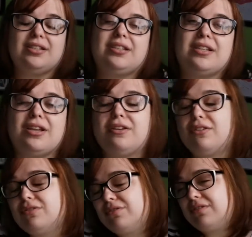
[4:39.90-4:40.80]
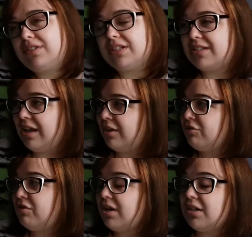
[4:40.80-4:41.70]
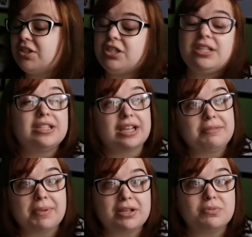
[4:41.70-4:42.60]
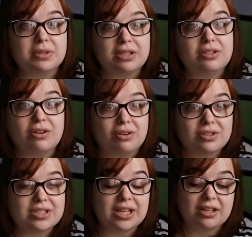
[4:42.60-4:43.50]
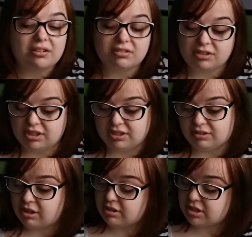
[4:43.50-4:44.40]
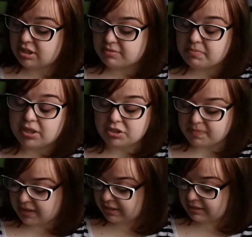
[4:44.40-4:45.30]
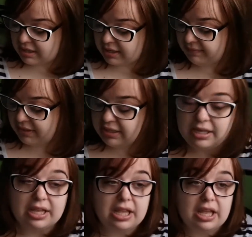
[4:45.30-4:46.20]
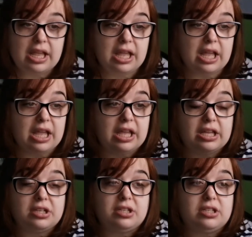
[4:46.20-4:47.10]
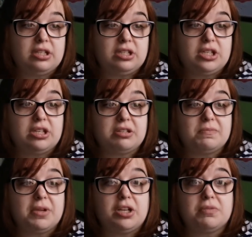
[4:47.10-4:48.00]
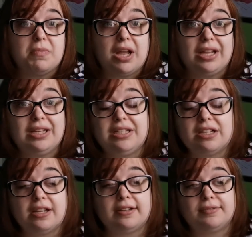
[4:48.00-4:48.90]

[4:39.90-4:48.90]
So, Cassandra, she's getting better with the dogs now. She doesn't much mind Ivy, and she doesn't much mind